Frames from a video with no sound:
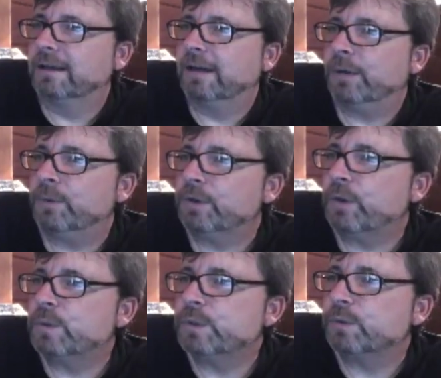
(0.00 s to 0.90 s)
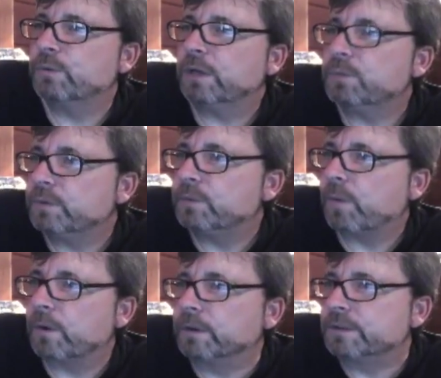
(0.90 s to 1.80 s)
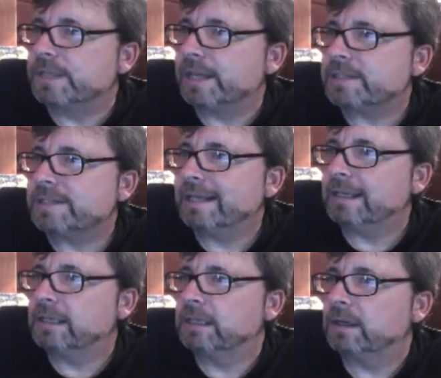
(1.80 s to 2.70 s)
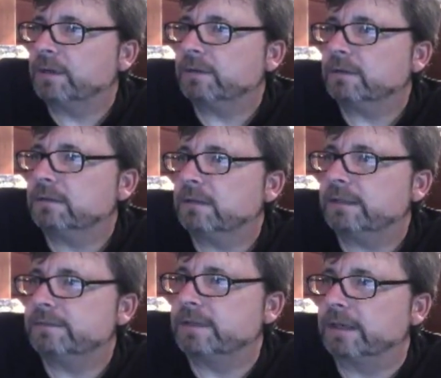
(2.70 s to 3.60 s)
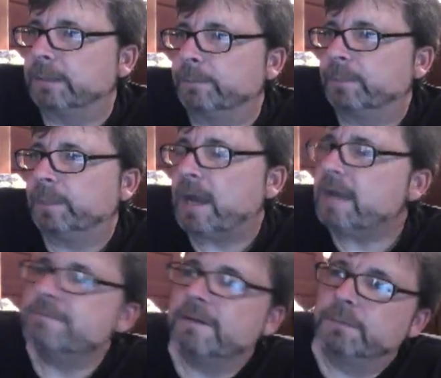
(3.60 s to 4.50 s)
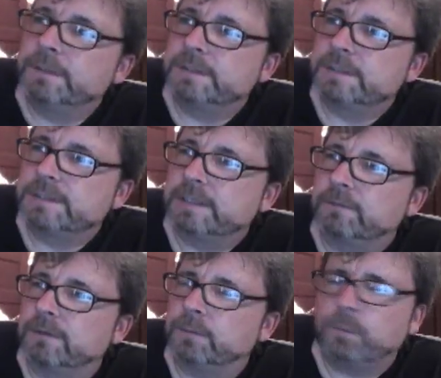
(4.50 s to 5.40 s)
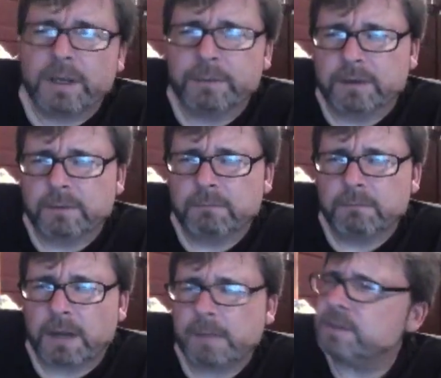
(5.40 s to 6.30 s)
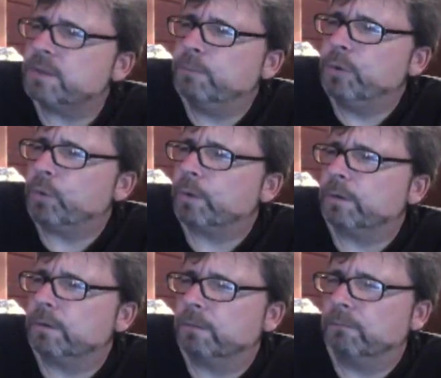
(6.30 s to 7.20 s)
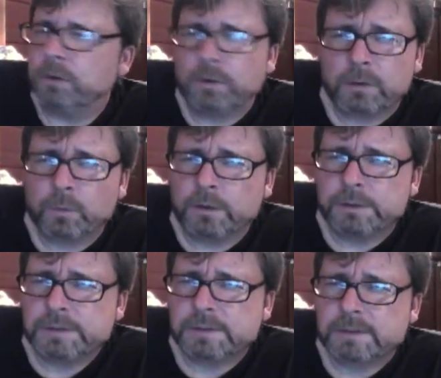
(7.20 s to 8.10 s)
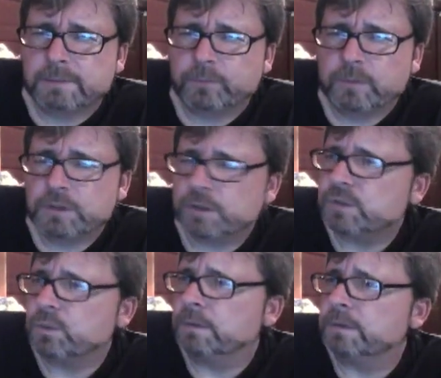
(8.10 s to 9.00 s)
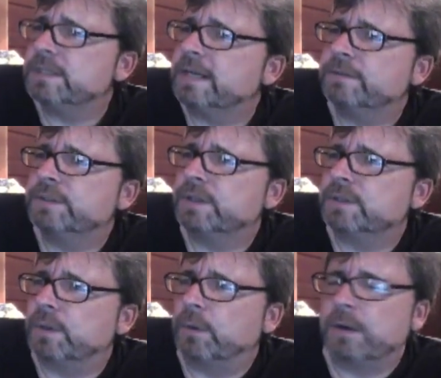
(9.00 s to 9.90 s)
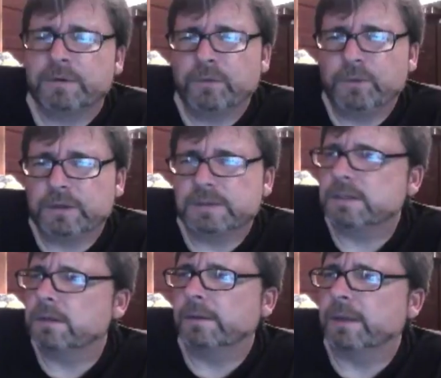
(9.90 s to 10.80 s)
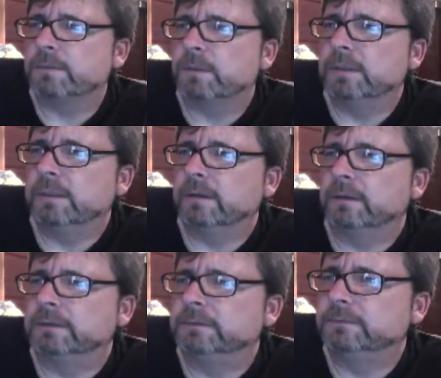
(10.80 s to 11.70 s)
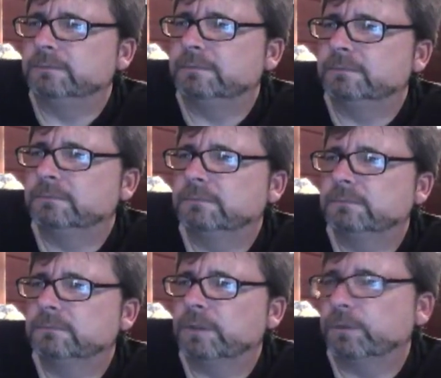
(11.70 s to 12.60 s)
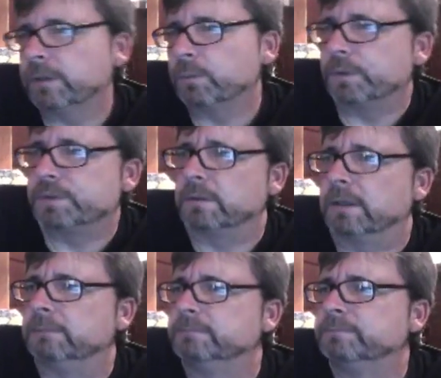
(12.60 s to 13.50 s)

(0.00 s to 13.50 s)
I want to go to the Redwood Forest. Guess another lifetime. I've never been to see the Red. Wait a minute. I've been to Muir Woods, just north of San Francisco. I if you consider them to be the Redwoods or not.